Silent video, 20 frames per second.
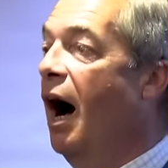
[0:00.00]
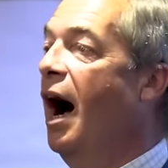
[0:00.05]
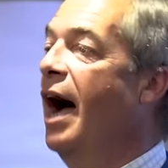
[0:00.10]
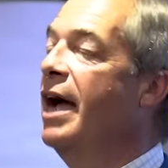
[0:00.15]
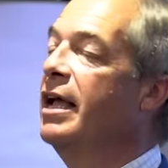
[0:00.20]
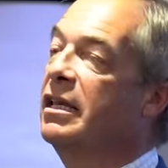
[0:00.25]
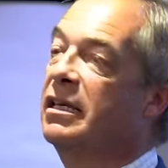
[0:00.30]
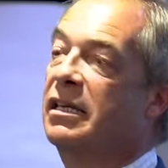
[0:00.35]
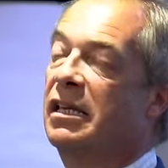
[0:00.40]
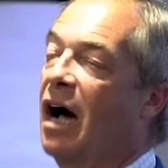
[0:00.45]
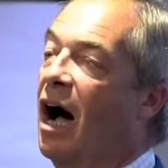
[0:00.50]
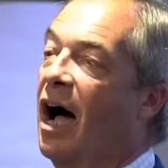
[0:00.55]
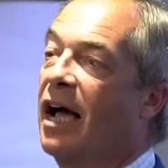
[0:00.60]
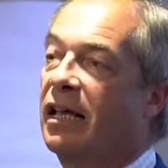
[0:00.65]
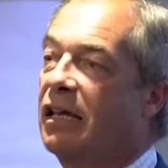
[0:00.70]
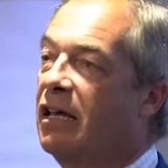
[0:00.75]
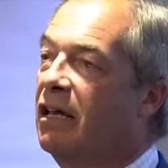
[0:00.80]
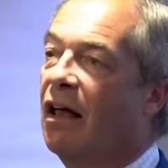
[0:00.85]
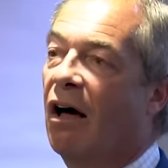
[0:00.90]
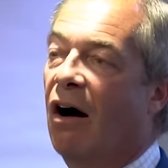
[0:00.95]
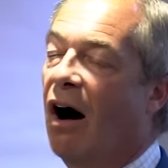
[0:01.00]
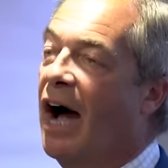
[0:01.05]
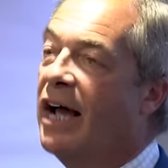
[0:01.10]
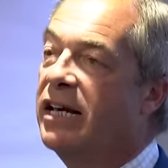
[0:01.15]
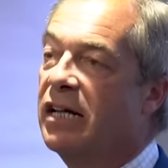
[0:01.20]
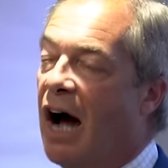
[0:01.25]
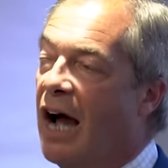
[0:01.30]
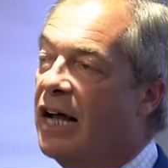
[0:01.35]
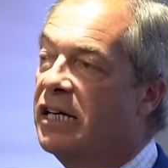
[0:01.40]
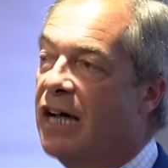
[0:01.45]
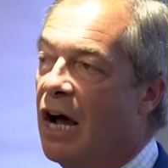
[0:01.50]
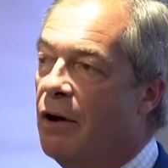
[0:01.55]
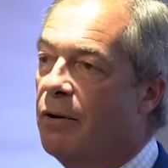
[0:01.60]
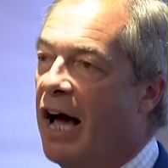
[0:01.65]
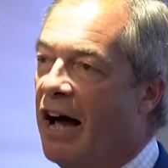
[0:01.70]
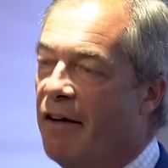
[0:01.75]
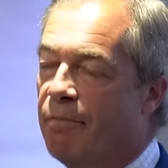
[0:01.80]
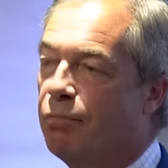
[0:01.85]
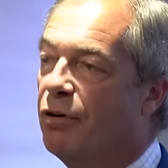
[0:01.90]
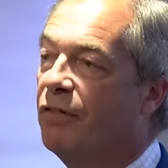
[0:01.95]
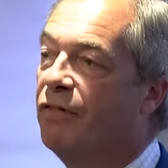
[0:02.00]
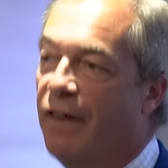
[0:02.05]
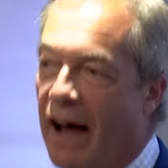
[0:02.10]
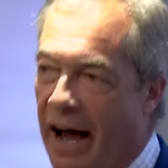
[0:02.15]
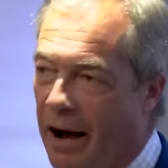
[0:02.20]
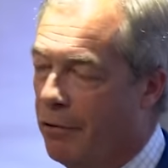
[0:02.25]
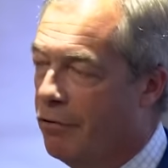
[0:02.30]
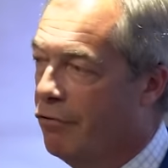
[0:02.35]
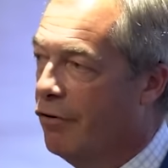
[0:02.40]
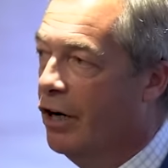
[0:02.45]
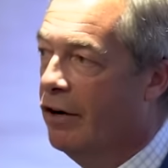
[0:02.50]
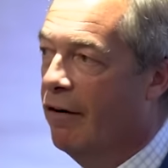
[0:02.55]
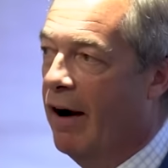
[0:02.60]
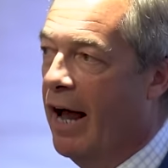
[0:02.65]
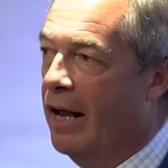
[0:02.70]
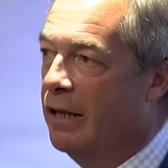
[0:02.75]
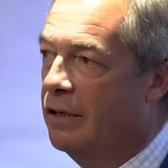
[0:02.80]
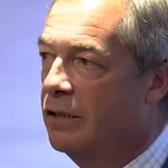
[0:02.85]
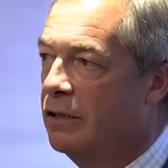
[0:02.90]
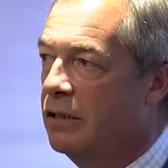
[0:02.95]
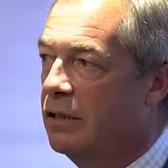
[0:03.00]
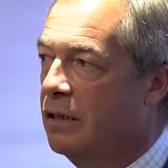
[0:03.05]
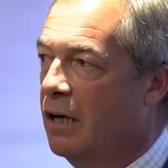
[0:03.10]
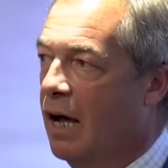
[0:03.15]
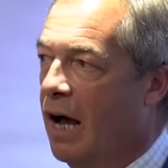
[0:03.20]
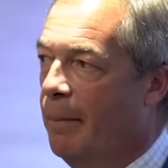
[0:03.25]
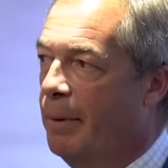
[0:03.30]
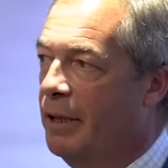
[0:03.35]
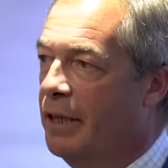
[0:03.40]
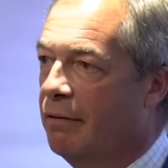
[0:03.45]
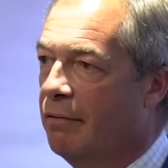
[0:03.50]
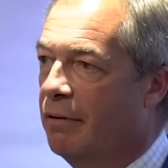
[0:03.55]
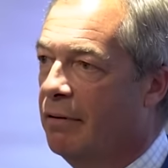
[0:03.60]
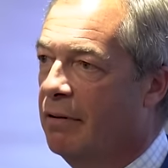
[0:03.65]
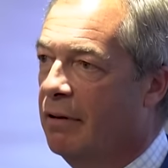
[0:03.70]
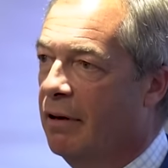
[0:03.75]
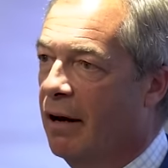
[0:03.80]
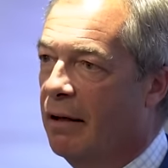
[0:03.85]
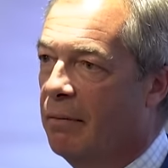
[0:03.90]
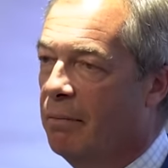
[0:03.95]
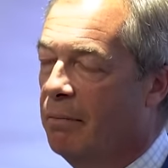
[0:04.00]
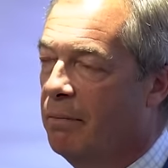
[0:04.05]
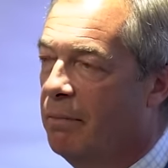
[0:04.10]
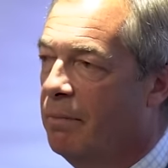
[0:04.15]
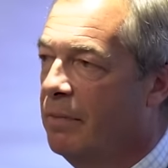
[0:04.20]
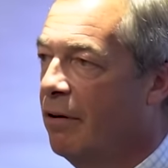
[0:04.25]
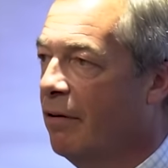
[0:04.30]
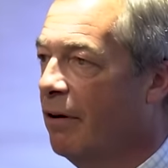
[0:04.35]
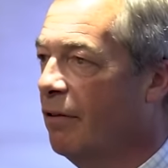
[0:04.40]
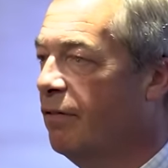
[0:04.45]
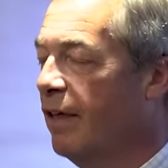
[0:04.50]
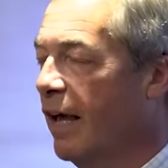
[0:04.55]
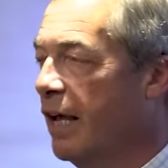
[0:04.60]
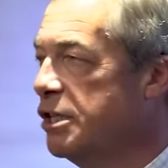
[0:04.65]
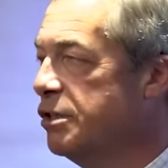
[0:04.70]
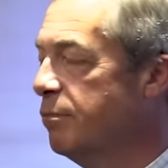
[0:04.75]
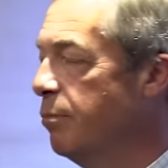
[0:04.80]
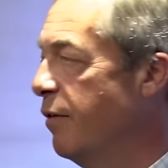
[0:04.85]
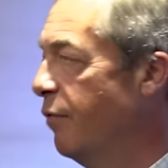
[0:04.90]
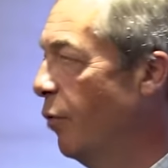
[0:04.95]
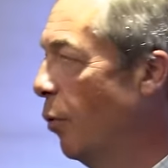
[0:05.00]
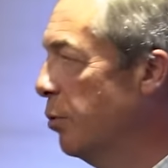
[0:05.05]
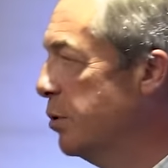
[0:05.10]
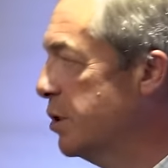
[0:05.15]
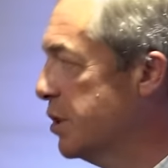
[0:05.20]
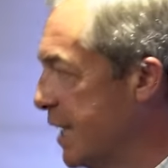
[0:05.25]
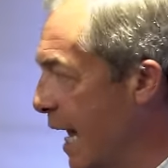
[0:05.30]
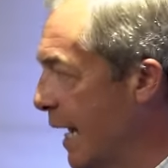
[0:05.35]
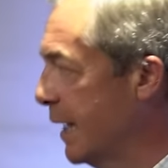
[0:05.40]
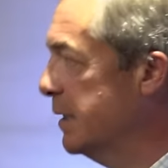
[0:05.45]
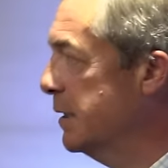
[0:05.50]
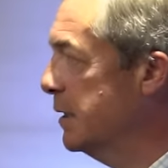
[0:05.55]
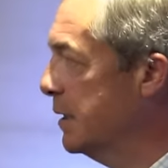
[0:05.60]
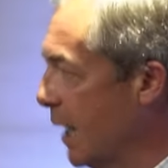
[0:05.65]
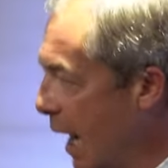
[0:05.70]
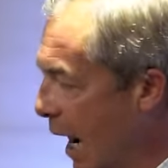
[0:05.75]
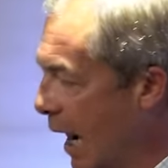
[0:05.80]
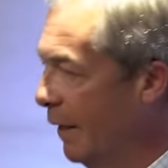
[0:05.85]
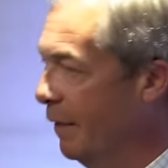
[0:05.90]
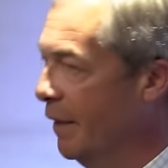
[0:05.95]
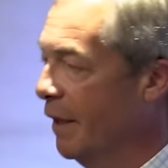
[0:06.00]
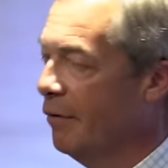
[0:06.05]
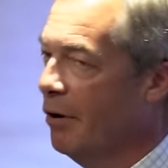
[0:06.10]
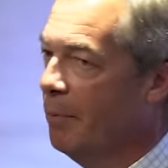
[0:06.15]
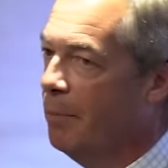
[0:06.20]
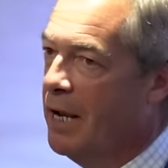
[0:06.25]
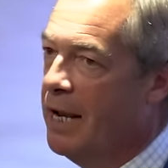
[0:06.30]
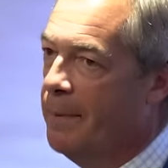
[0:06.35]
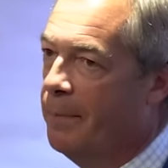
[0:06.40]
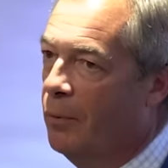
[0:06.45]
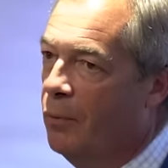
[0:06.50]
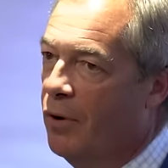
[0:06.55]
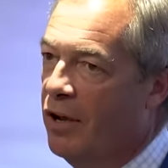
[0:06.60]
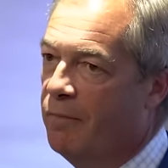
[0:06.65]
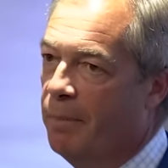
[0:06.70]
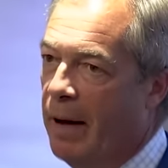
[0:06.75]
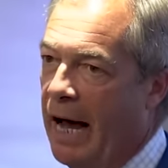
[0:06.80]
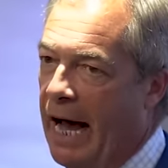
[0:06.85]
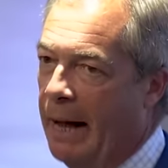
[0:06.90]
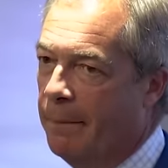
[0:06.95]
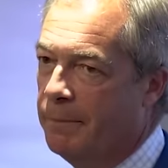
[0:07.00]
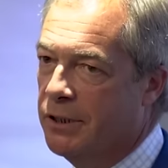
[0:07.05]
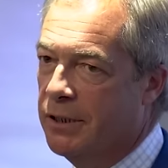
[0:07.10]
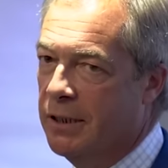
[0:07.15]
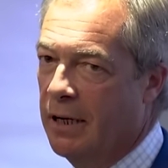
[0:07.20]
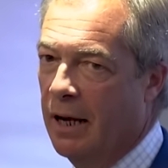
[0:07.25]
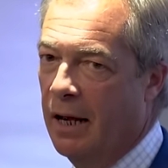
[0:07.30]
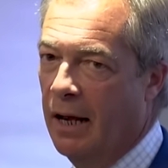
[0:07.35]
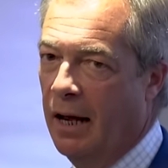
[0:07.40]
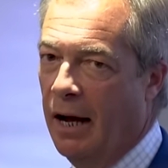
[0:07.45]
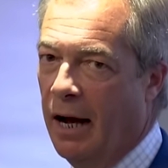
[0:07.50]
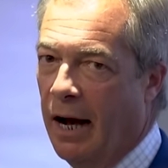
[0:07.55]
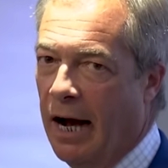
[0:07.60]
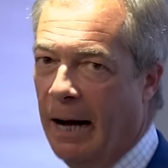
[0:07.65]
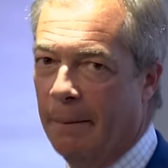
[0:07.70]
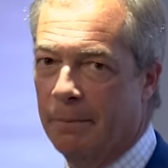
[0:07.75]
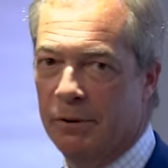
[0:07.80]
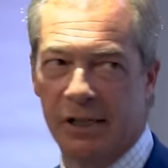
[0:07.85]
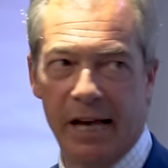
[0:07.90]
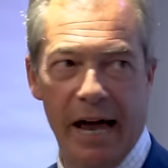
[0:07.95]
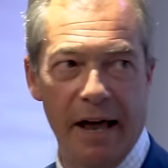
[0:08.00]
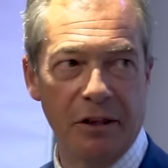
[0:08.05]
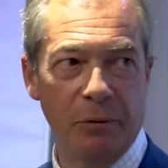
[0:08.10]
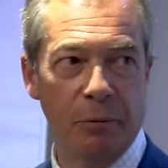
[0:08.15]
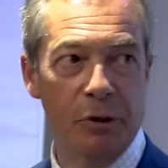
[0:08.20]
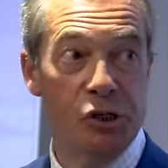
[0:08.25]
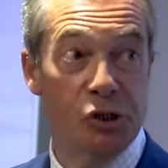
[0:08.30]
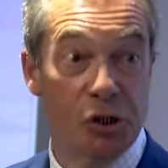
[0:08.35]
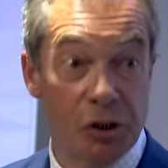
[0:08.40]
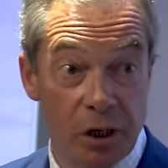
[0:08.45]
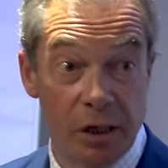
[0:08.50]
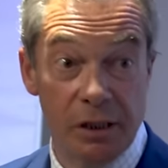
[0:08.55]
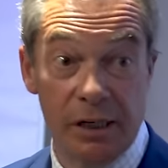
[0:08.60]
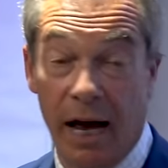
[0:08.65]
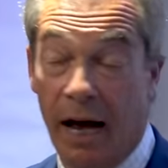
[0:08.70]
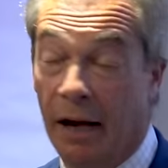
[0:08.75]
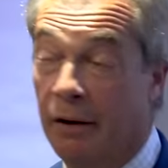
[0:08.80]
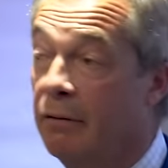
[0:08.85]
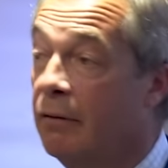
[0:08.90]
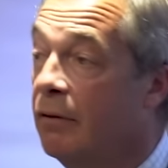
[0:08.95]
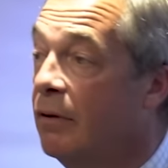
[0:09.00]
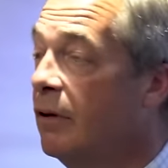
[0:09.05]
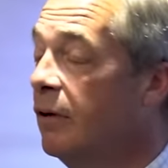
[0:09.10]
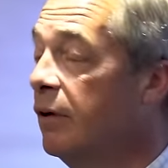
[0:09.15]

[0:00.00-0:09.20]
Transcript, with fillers: I, I you know, I, I don't have profound regrets. I mean, there are, you know, there are things we've all said and done. There are people we've perhaps upset that we shouldn't have done.